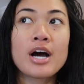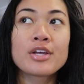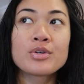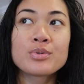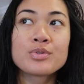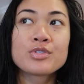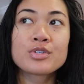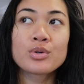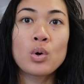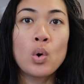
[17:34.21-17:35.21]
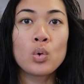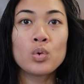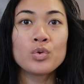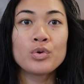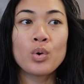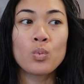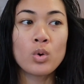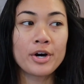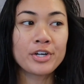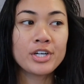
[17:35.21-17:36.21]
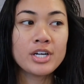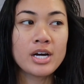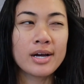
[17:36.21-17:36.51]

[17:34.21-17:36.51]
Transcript: I used cold water.